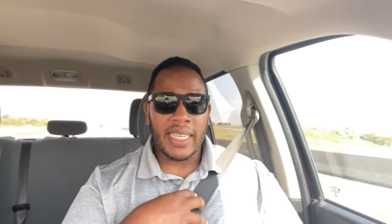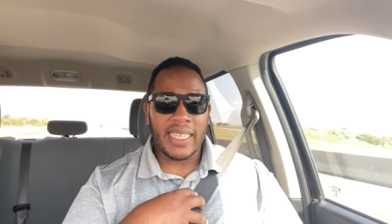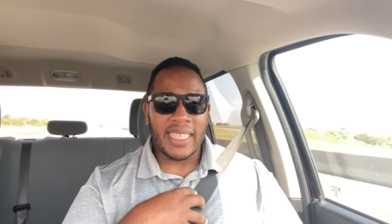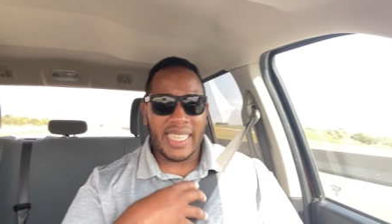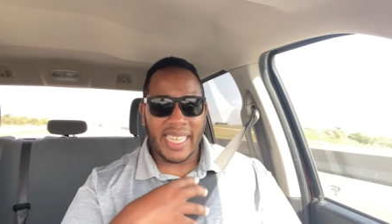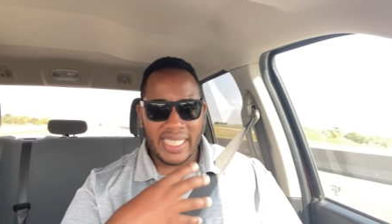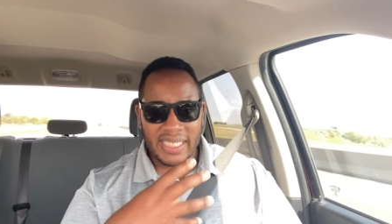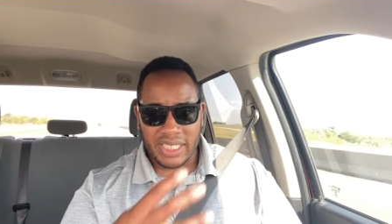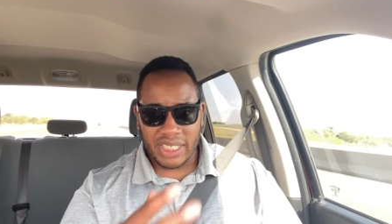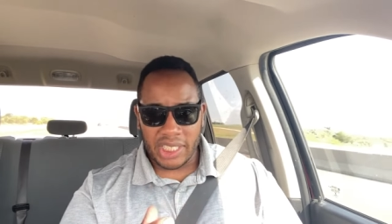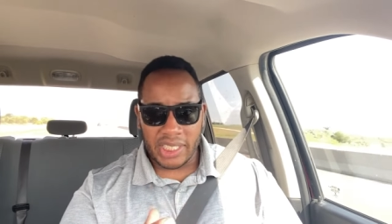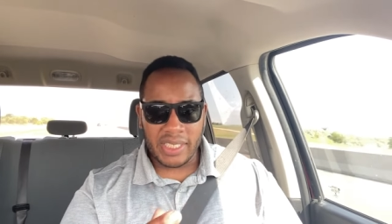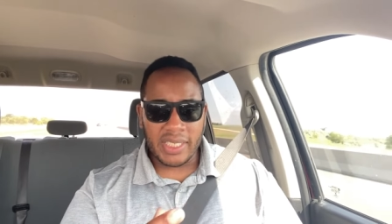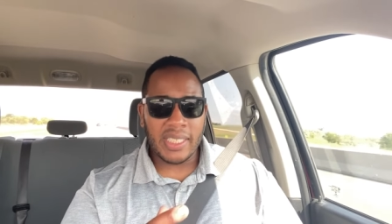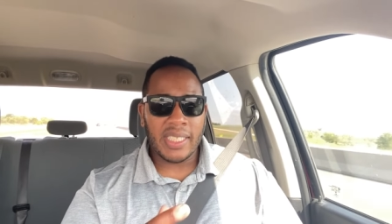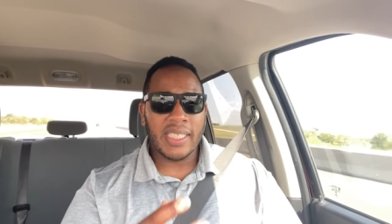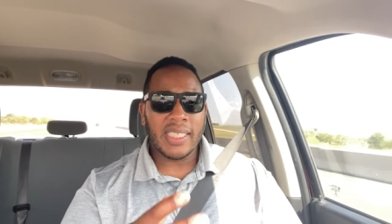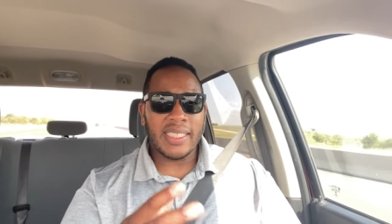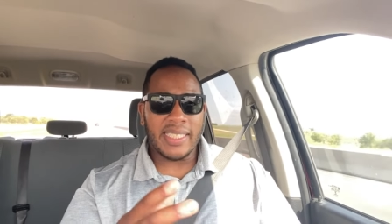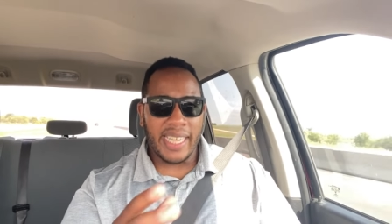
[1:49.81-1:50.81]
let's
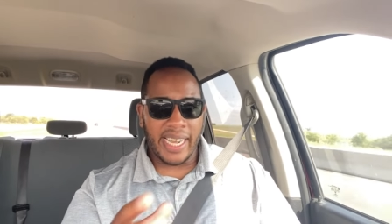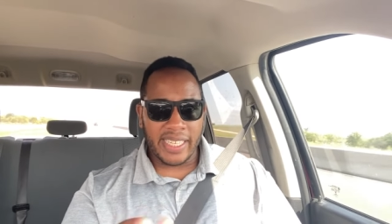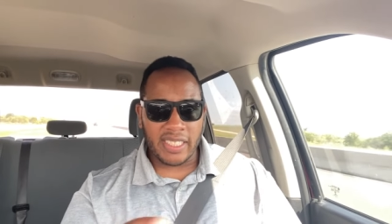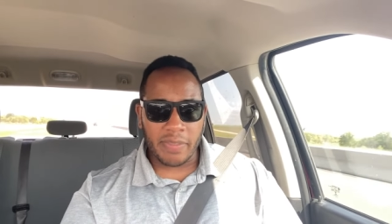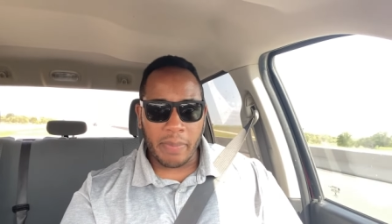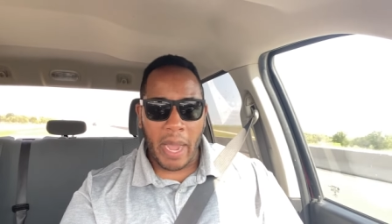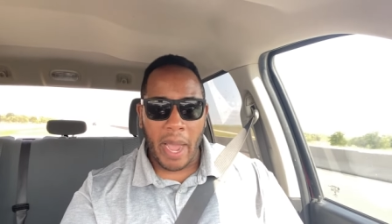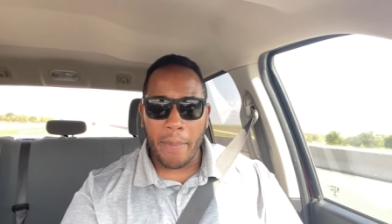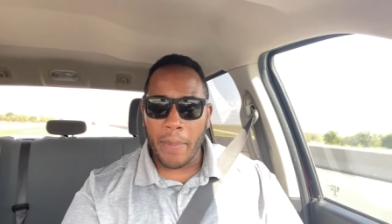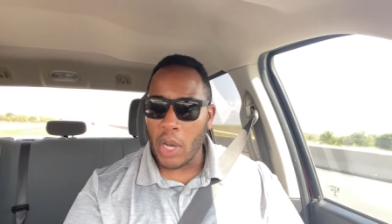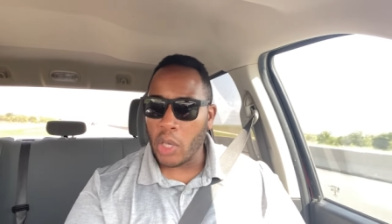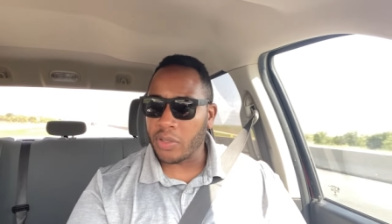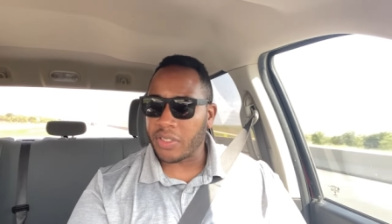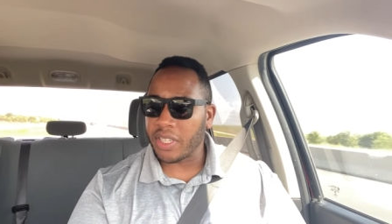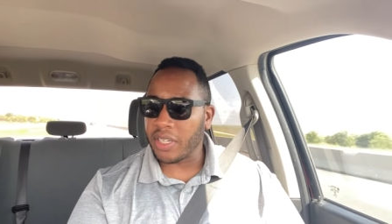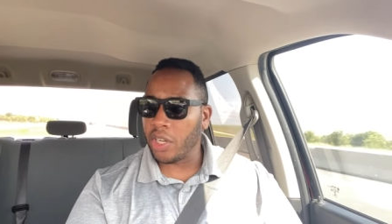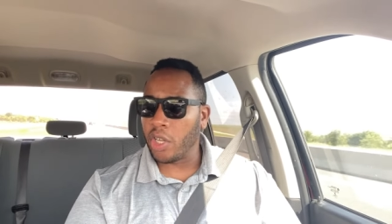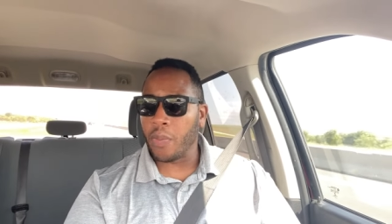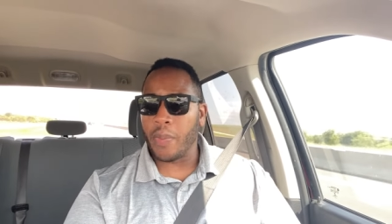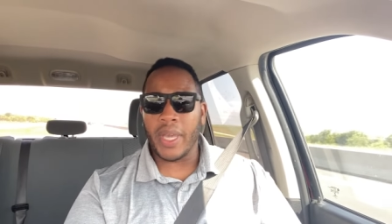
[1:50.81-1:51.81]
just test my boats
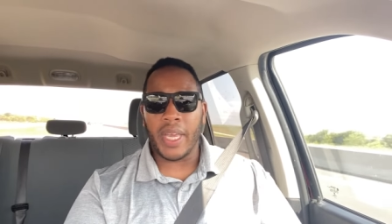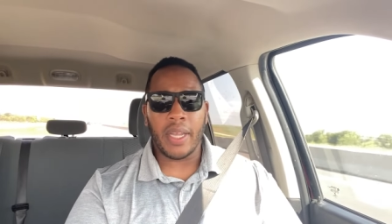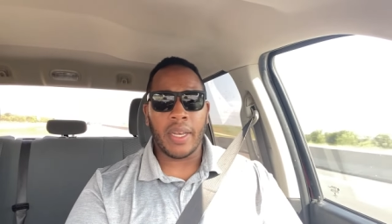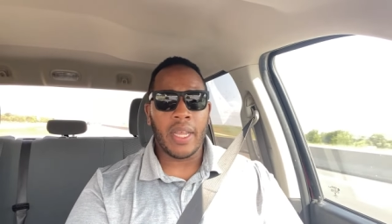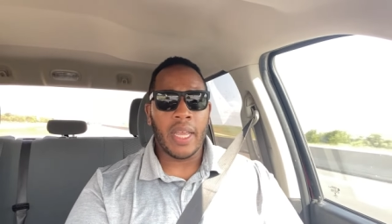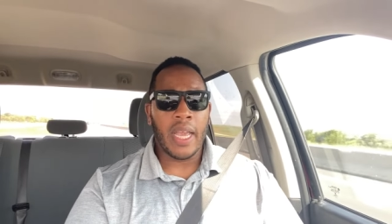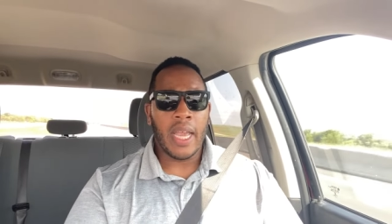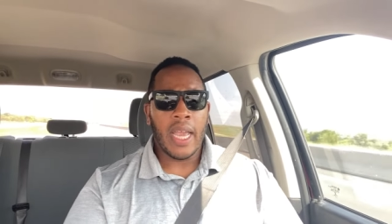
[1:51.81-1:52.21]
a little bit.